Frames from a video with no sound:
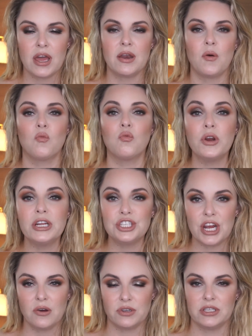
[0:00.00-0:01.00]
And reach
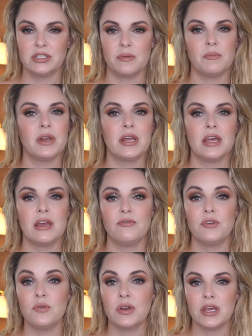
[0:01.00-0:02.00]
out to somebody
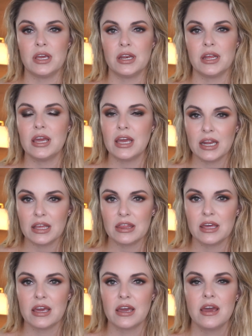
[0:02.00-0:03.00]
if you need
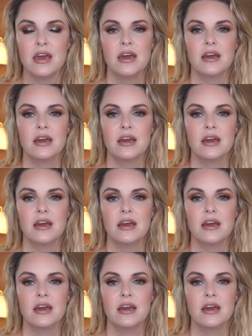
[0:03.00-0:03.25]
anything,